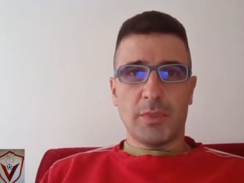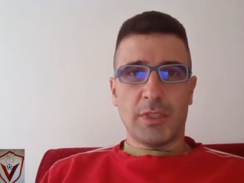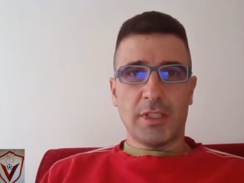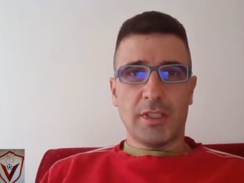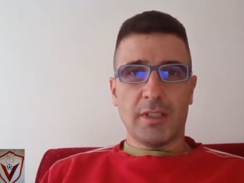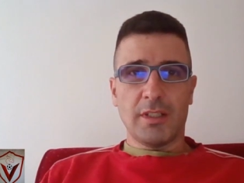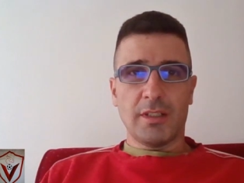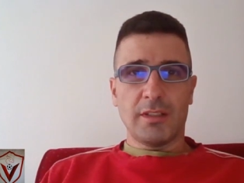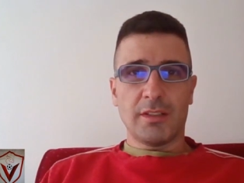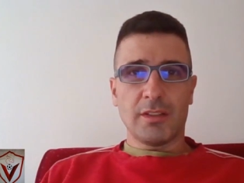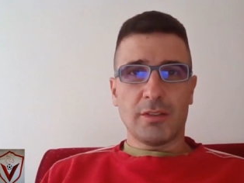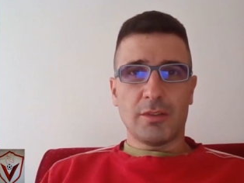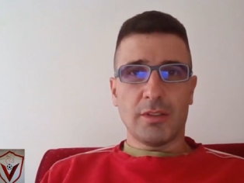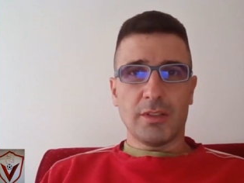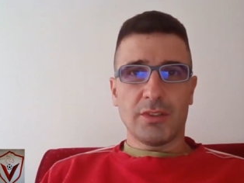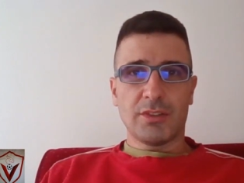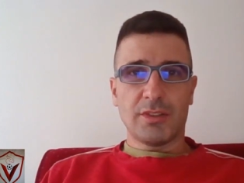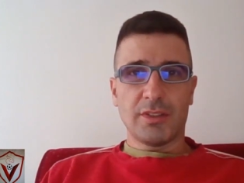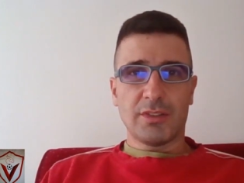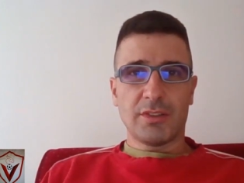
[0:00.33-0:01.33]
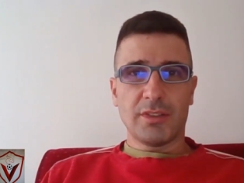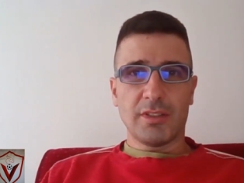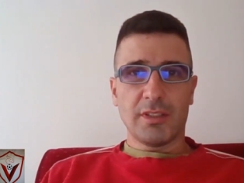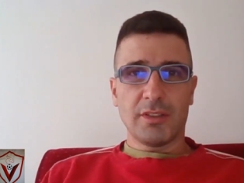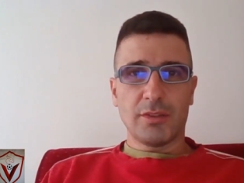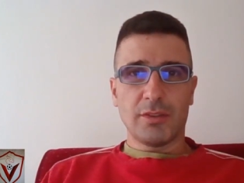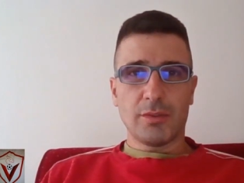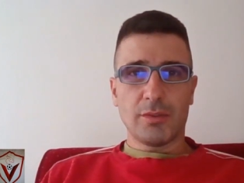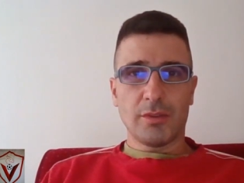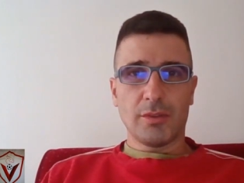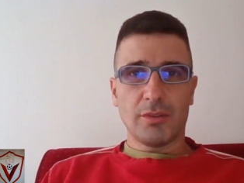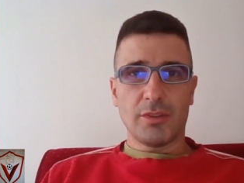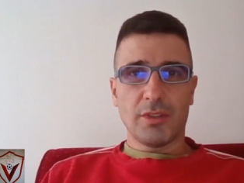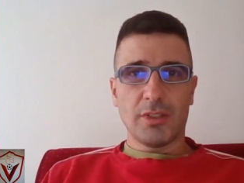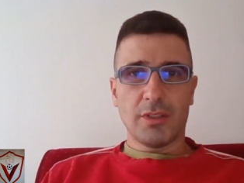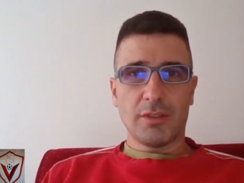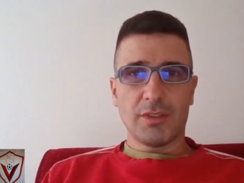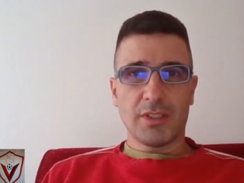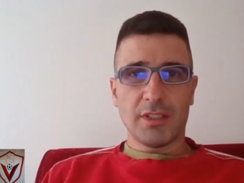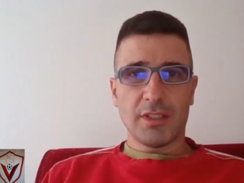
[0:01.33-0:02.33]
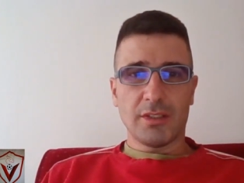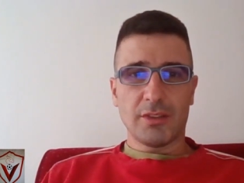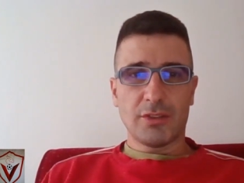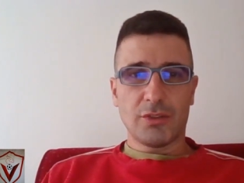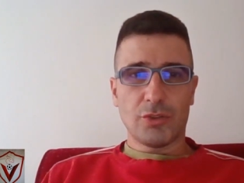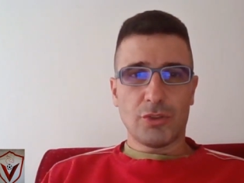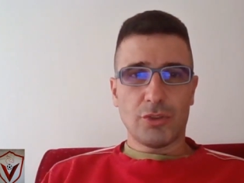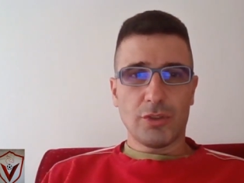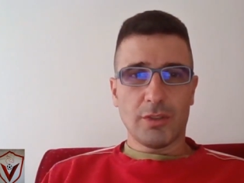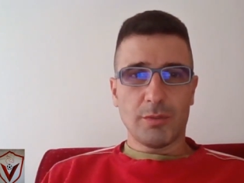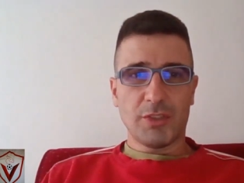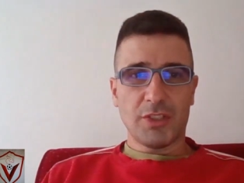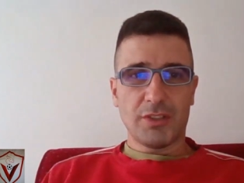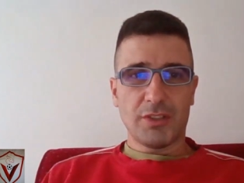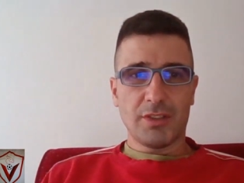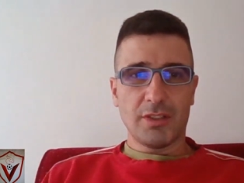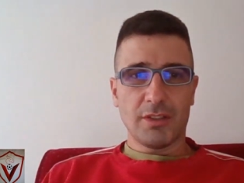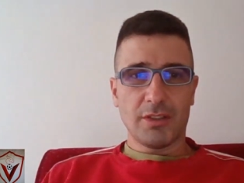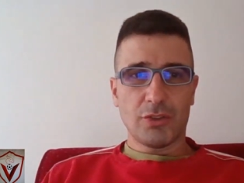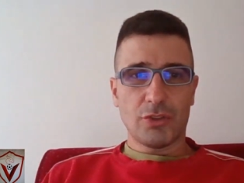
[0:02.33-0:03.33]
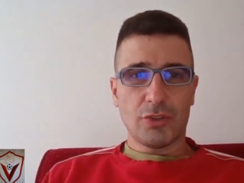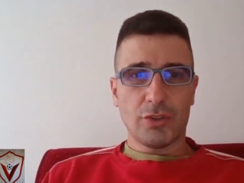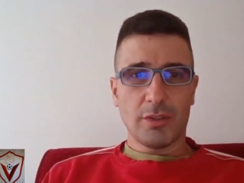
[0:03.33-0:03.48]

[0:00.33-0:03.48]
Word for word: Bryan Acosta is slated to go down against Jon Martinez.